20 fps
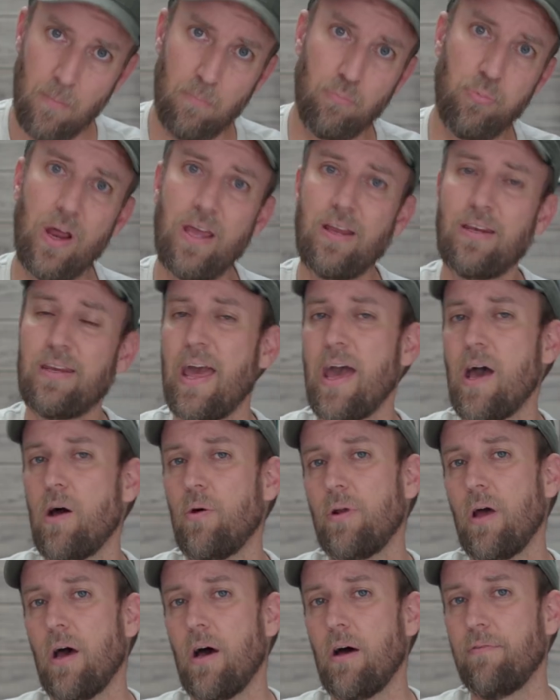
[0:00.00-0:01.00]

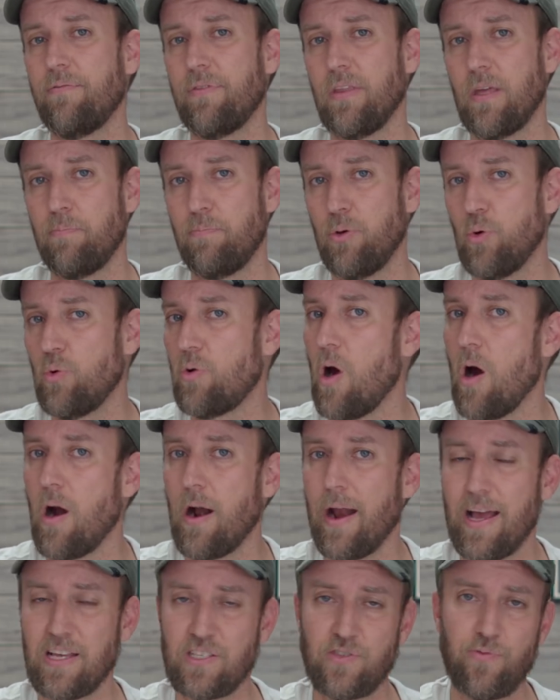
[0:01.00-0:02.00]
breakdown of the
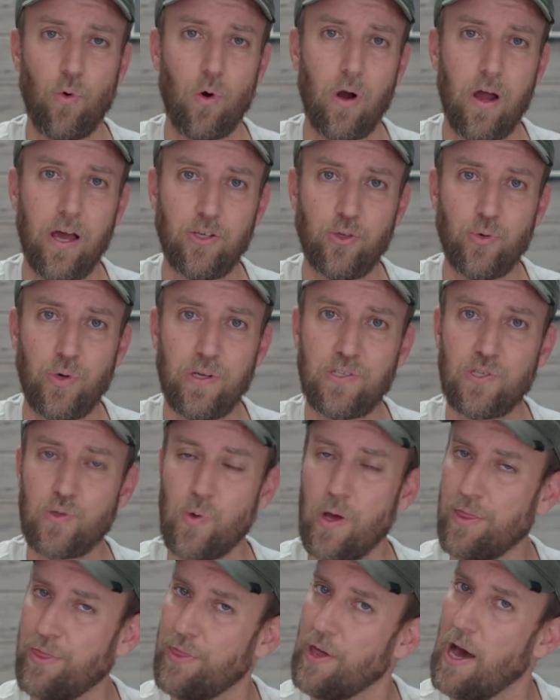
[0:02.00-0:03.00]
Buchardt S400, so
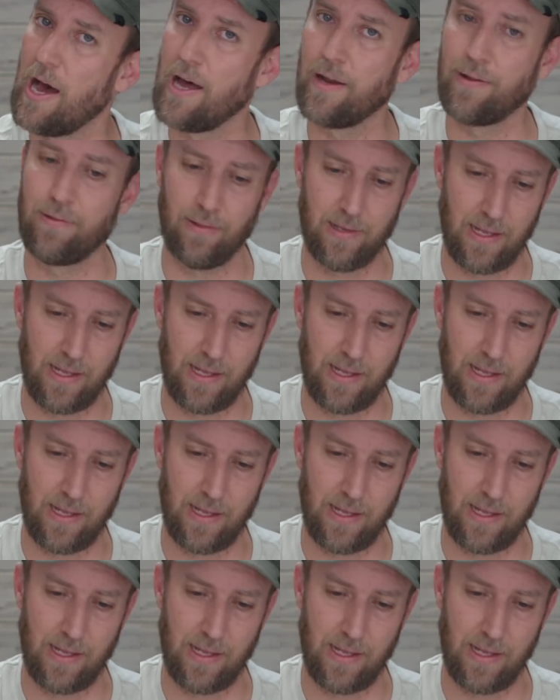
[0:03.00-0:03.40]
I thought,